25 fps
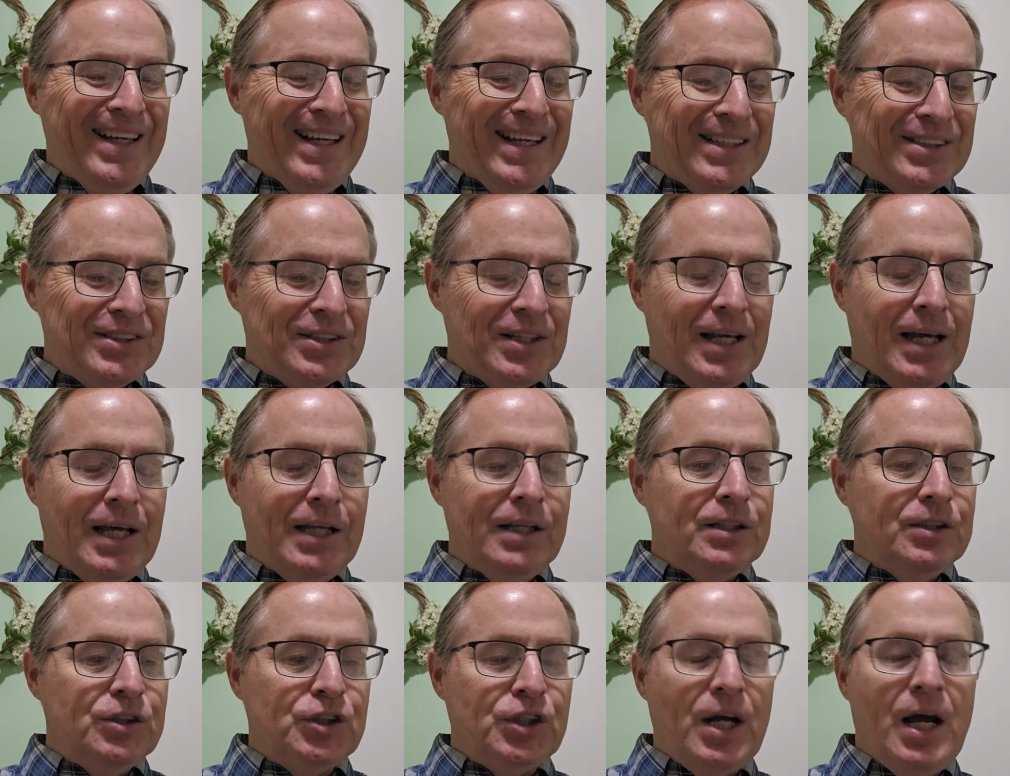is
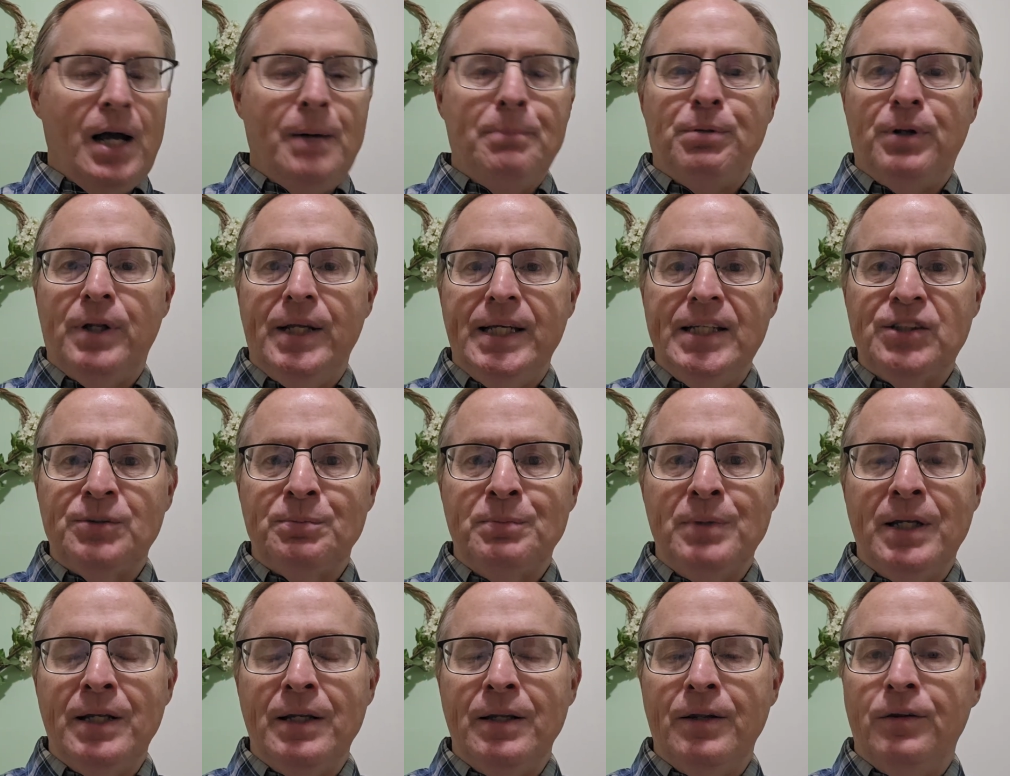that job
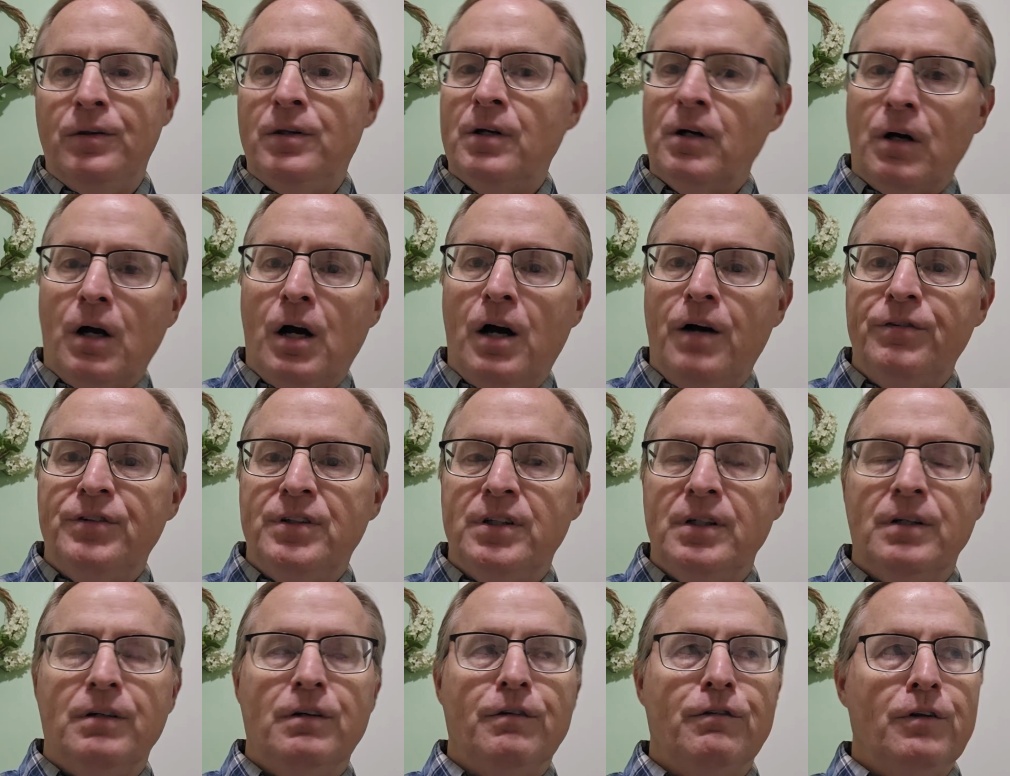placement,
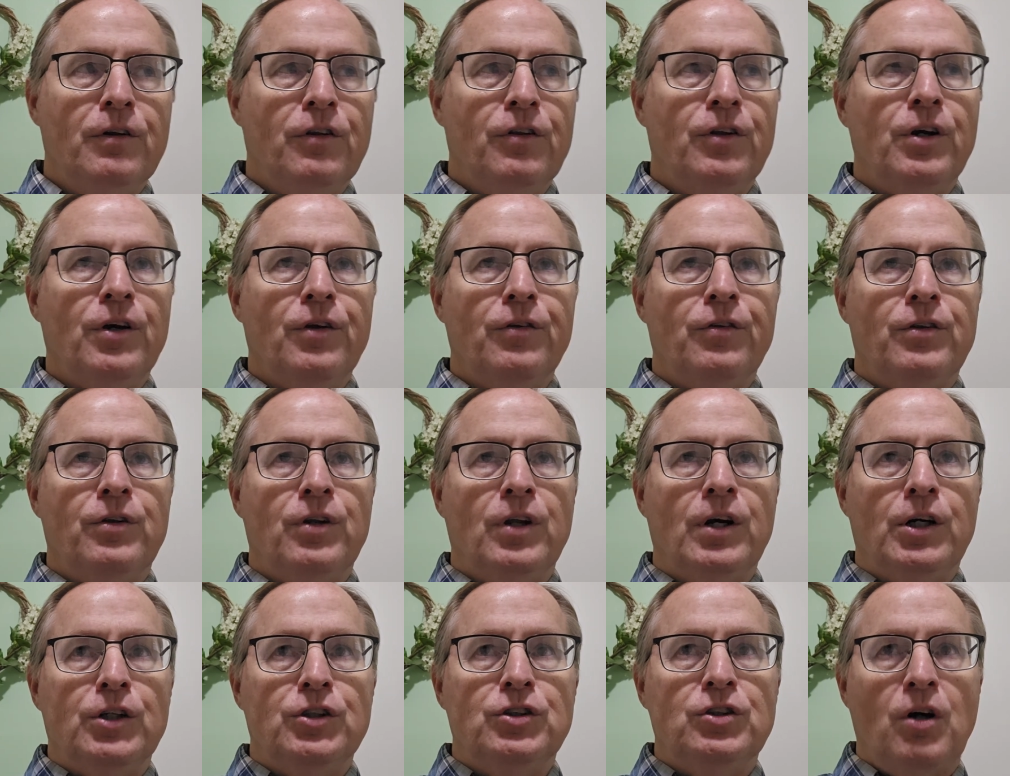
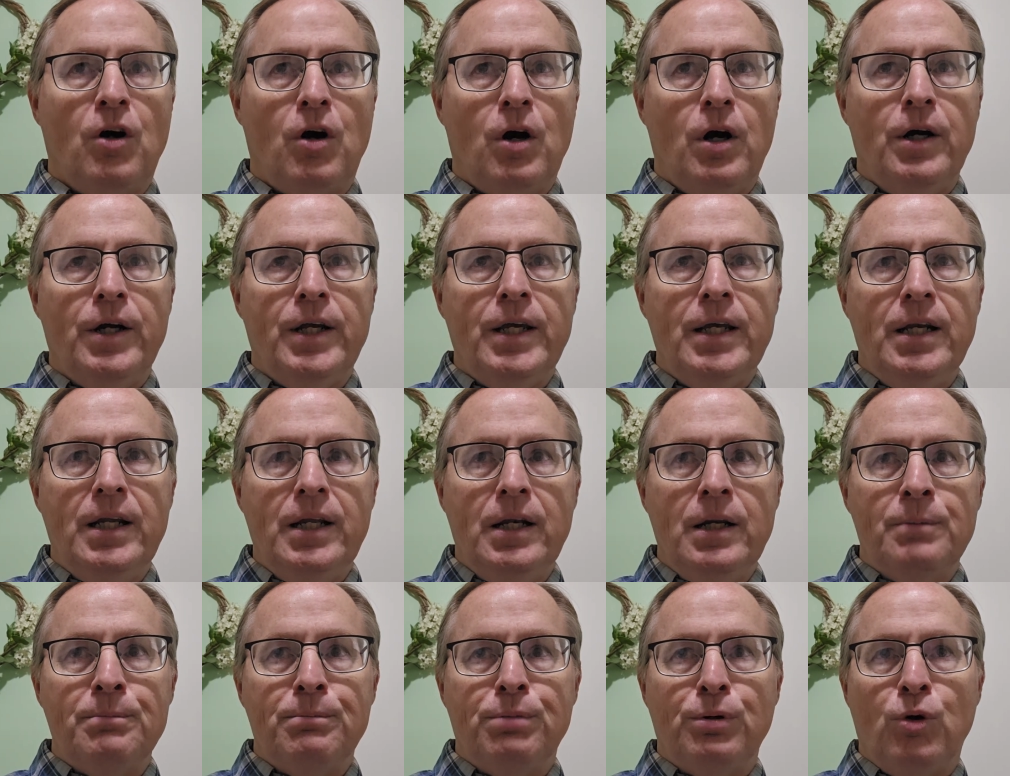their
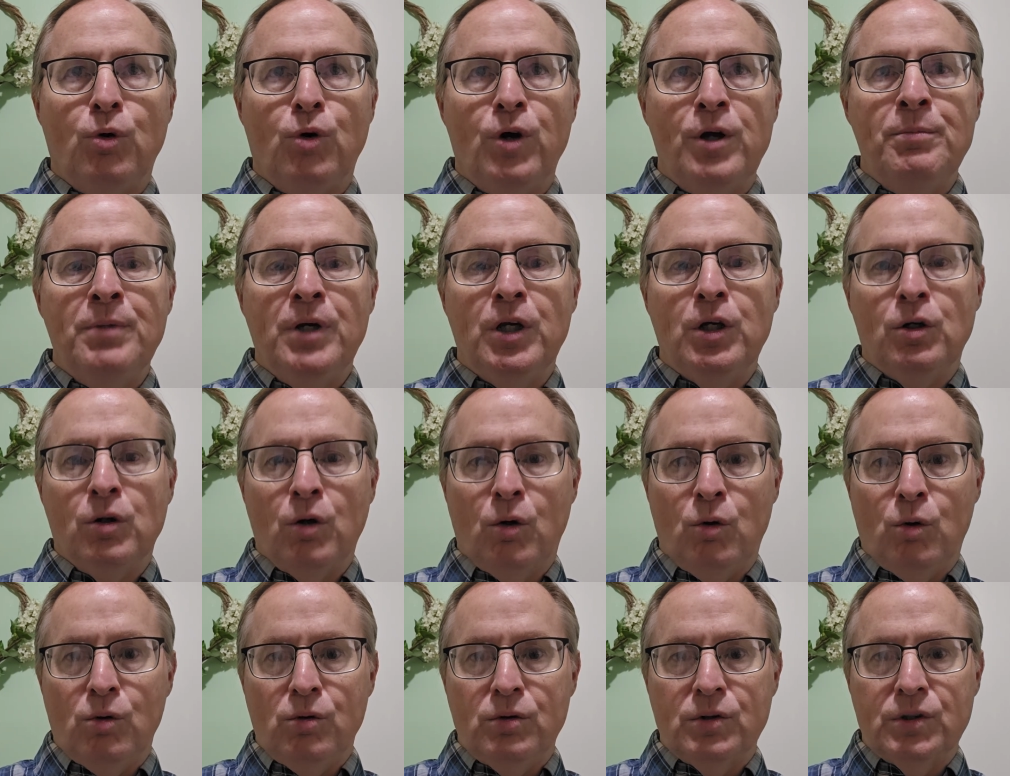targeted employment
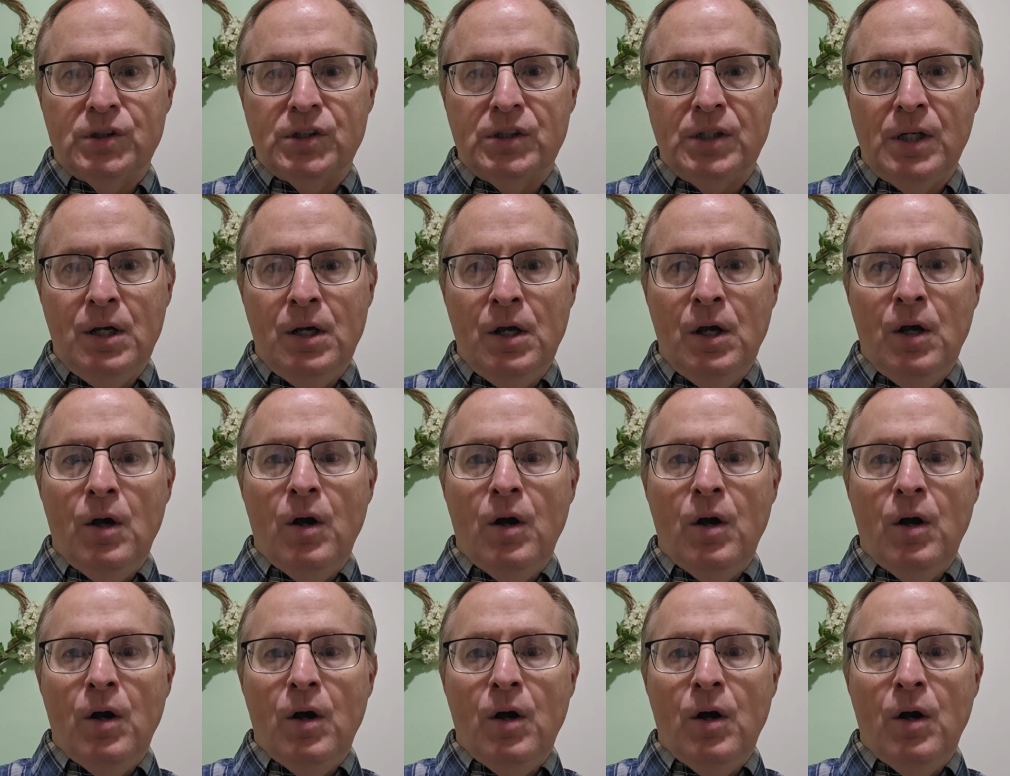goals